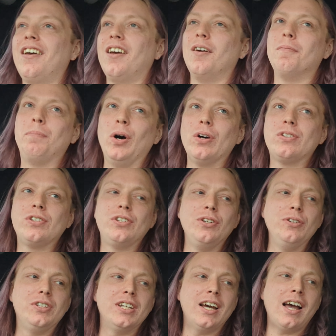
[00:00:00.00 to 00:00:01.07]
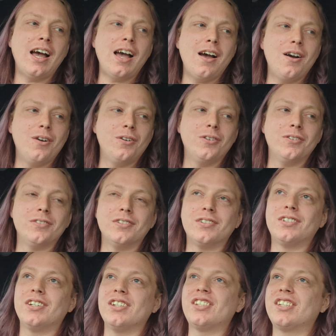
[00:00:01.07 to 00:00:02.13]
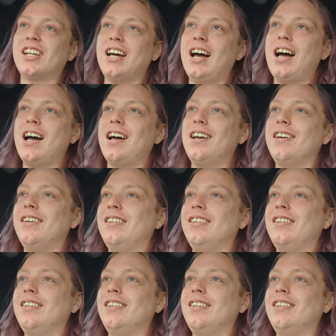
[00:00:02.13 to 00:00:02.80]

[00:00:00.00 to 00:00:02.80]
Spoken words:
and puts you down to size.